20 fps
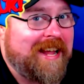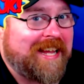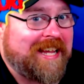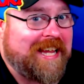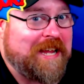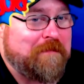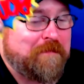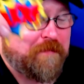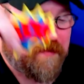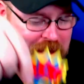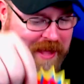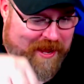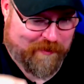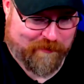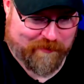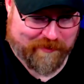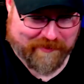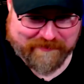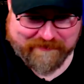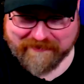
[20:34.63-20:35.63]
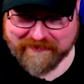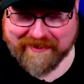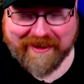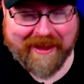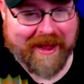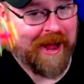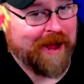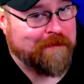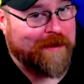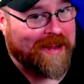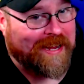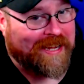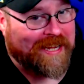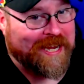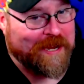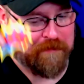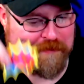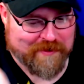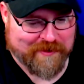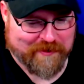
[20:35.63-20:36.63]
keep that one. I might
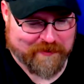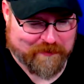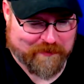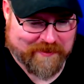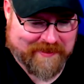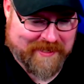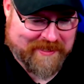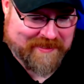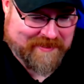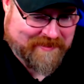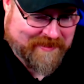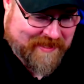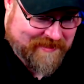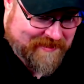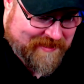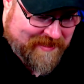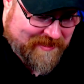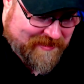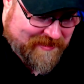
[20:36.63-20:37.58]
keep this one. That's